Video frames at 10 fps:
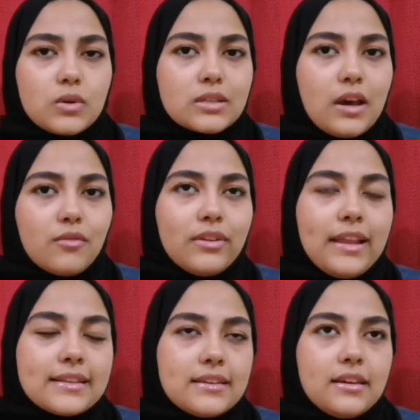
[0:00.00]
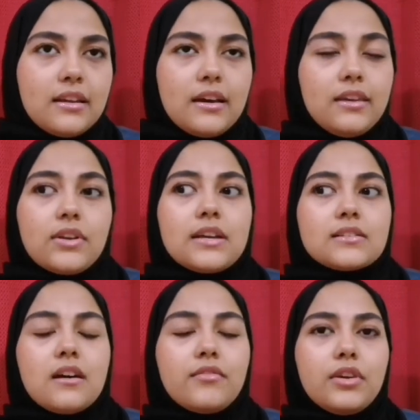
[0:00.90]
This was kind of a latte, not
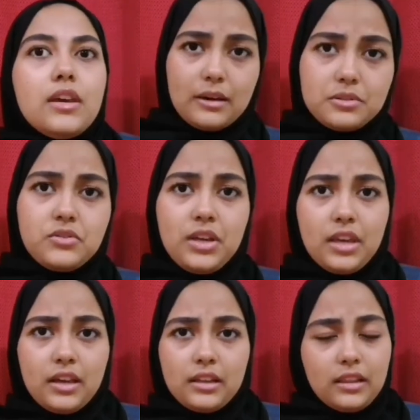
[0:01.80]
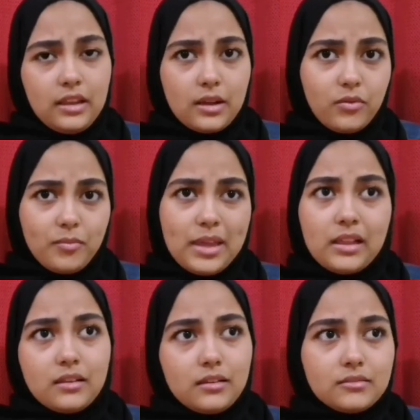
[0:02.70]
even iced coffee. I was drinking a lot of
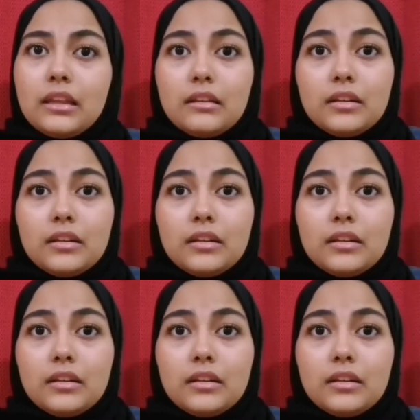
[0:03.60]
milk.